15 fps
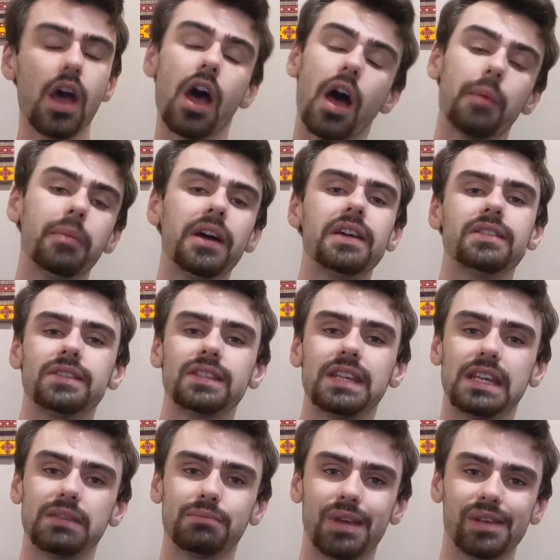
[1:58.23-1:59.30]
A bird
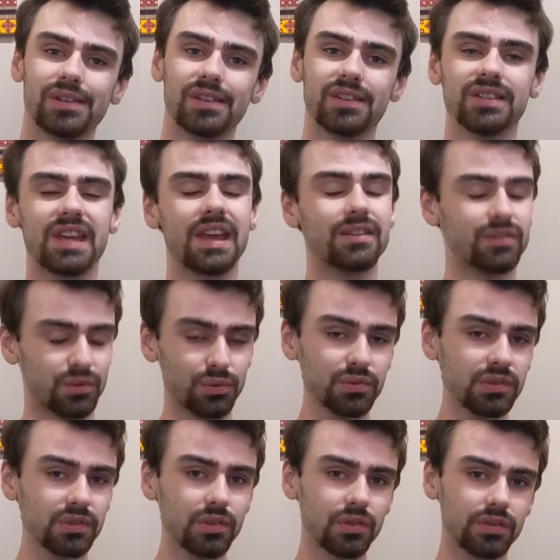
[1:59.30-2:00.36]
seed mix contains all
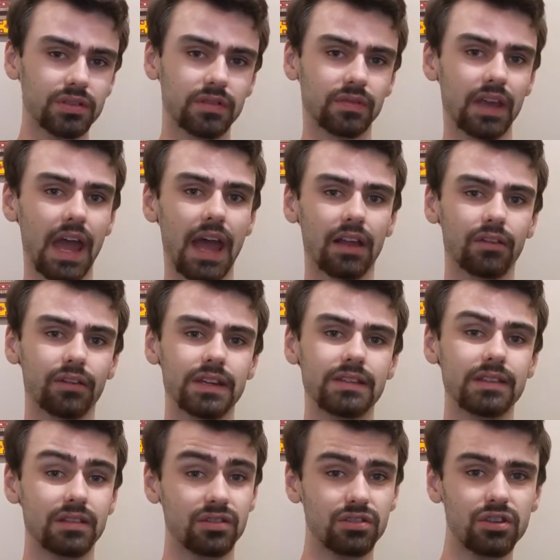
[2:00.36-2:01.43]
sorts of calories
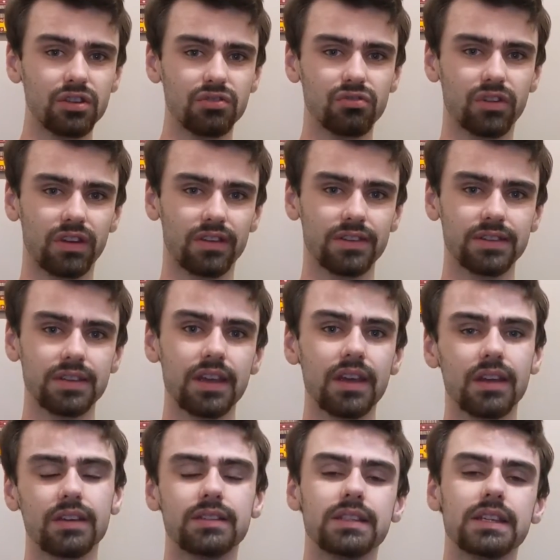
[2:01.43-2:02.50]
and nutrients, as